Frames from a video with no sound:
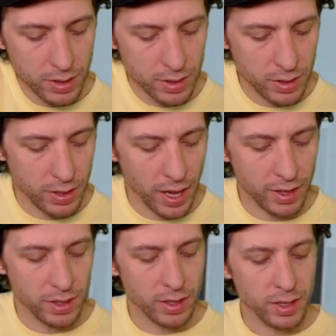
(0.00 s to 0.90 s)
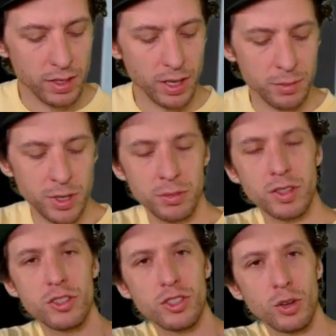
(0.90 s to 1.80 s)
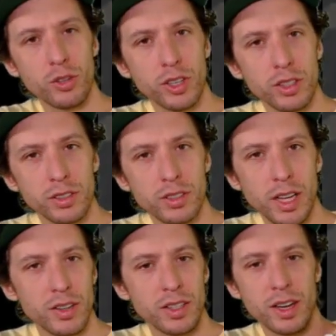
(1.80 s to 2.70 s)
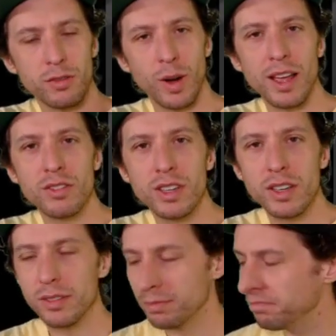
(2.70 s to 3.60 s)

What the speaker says: See that? Comes up to the shoulder. See how it's kind of rounded?